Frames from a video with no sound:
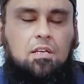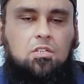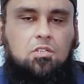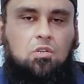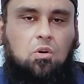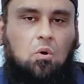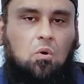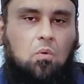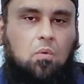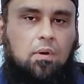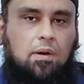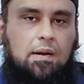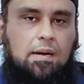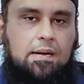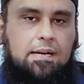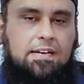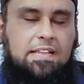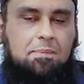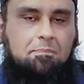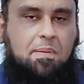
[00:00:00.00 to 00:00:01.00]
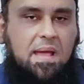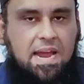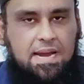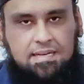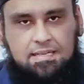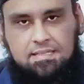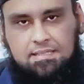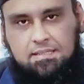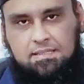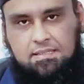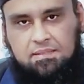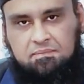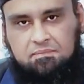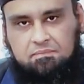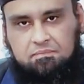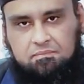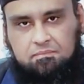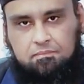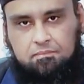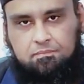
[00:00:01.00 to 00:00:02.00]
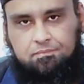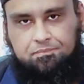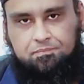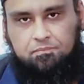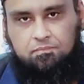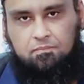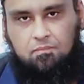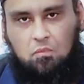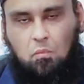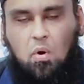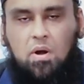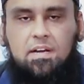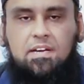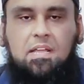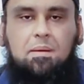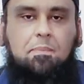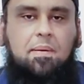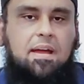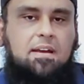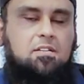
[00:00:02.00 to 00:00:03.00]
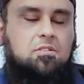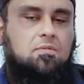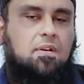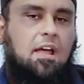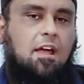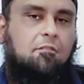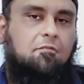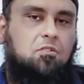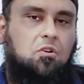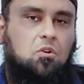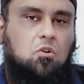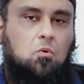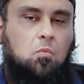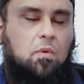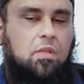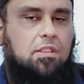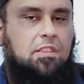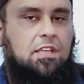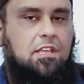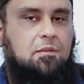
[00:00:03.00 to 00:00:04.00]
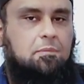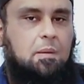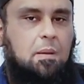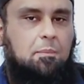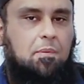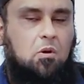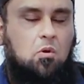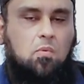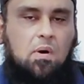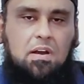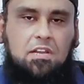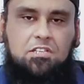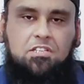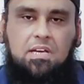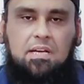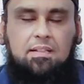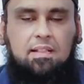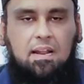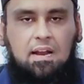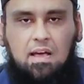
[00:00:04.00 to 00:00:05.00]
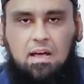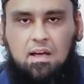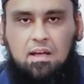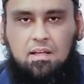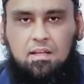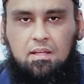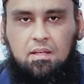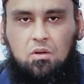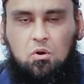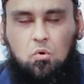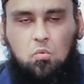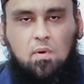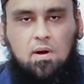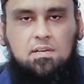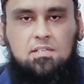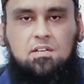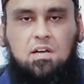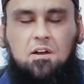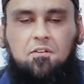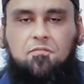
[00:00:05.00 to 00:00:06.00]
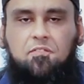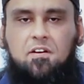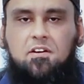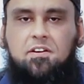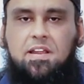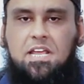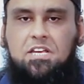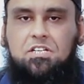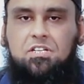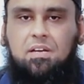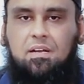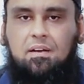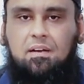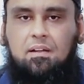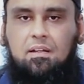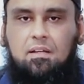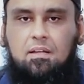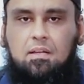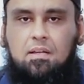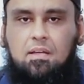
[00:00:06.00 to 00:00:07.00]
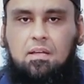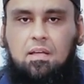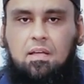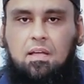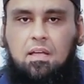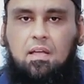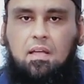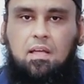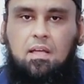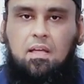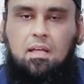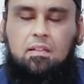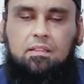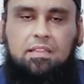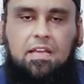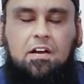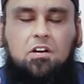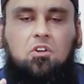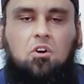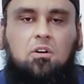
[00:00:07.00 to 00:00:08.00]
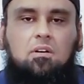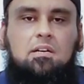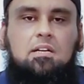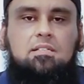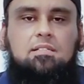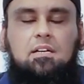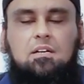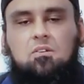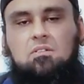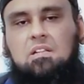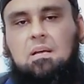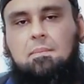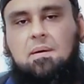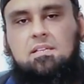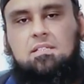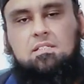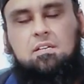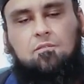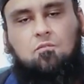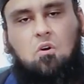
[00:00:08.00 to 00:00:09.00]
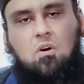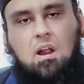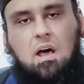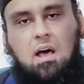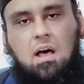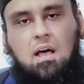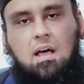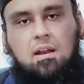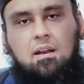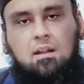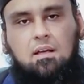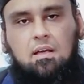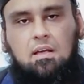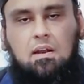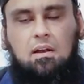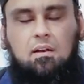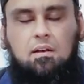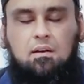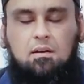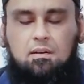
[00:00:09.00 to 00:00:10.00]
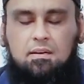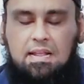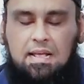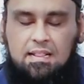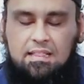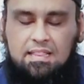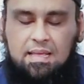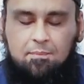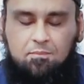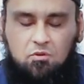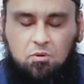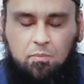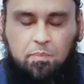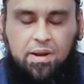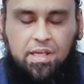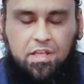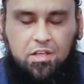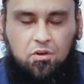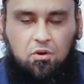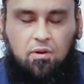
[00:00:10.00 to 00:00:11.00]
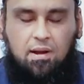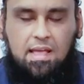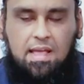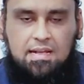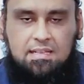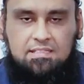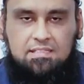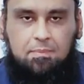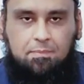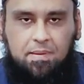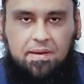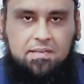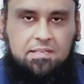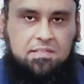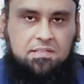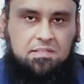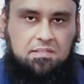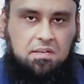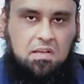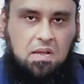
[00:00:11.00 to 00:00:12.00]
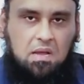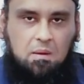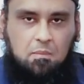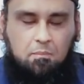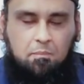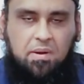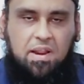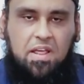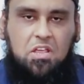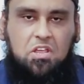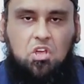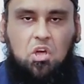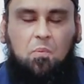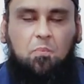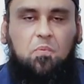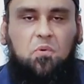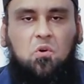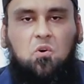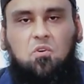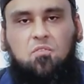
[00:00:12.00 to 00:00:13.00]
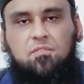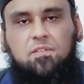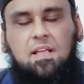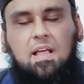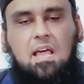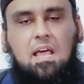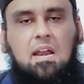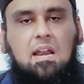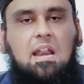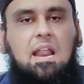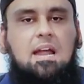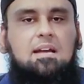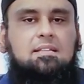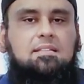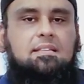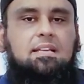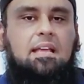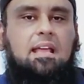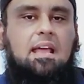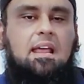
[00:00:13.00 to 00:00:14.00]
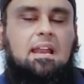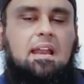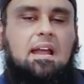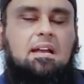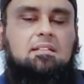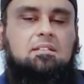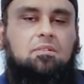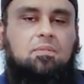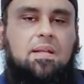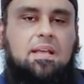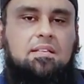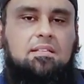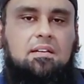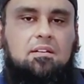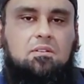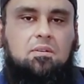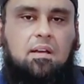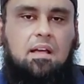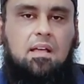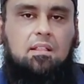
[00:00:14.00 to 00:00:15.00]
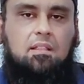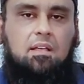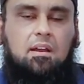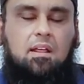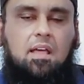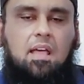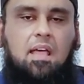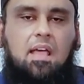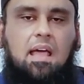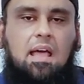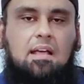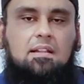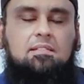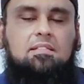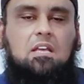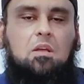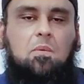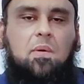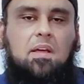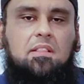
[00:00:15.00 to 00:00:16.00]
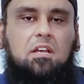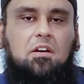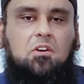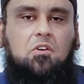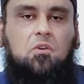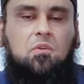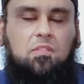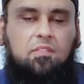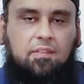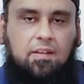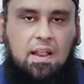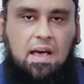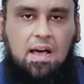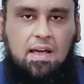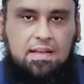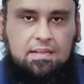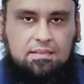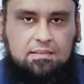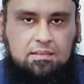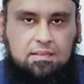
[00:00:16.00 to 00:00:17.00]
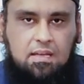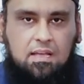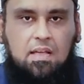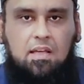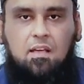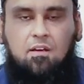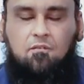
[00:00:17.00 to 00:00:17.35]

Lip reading: So, debates. What debates you have to do with these people who are Jadala, who wants confrontation? They don't listen to the message of Quran. Tell them to bring your exhibits. Bring your proofs. Let's see and let's reason together and see where the truth lies.